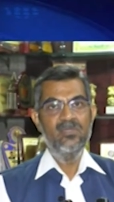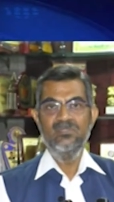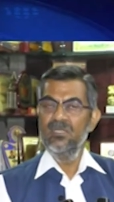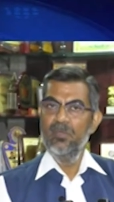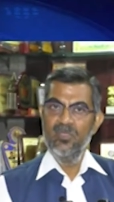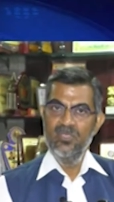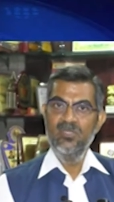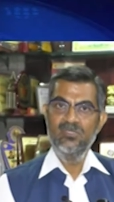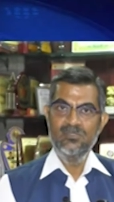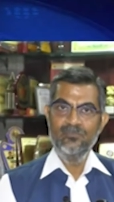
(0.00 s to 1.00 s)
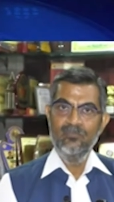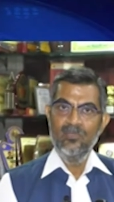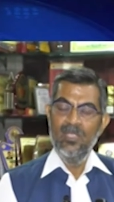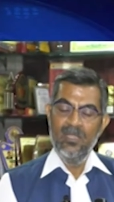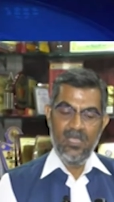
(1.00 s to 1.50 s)
months and coming years.
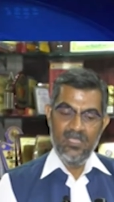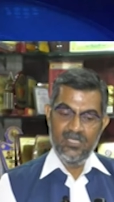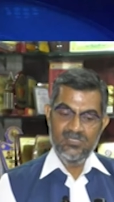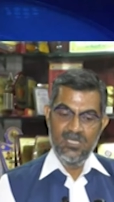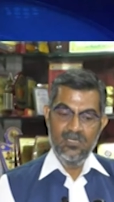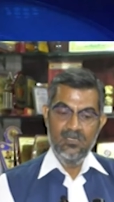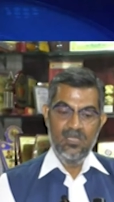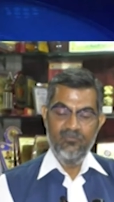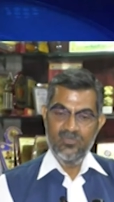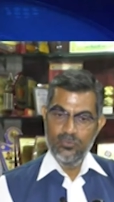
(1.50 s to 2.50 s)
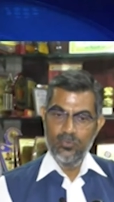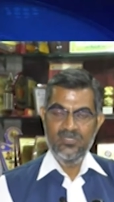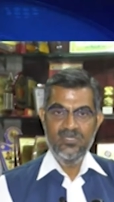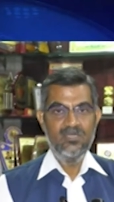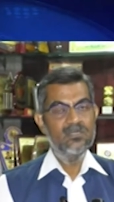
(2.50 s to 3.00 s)
And I wish to
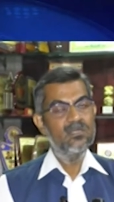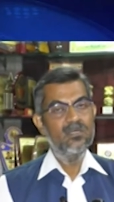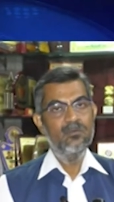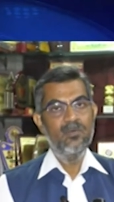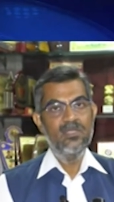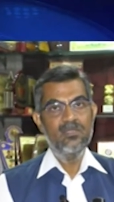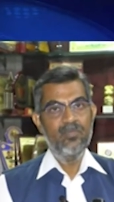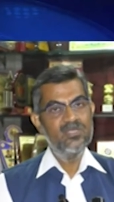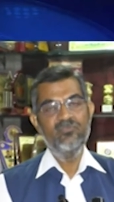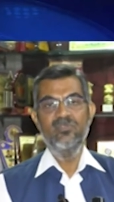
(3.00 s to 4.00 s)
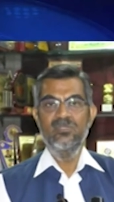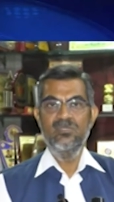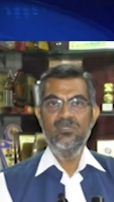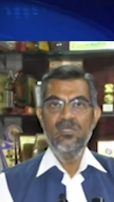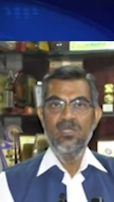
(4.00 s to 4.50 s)
extend my best
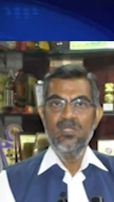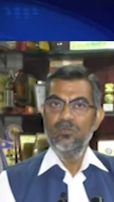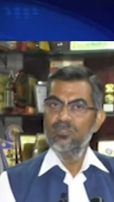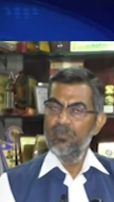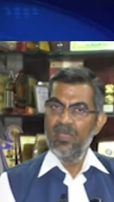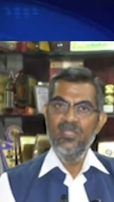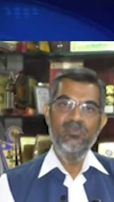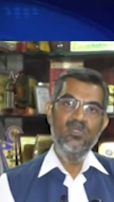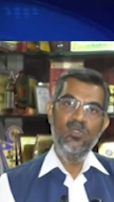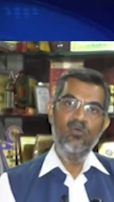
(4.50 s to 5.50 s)
wishes to the management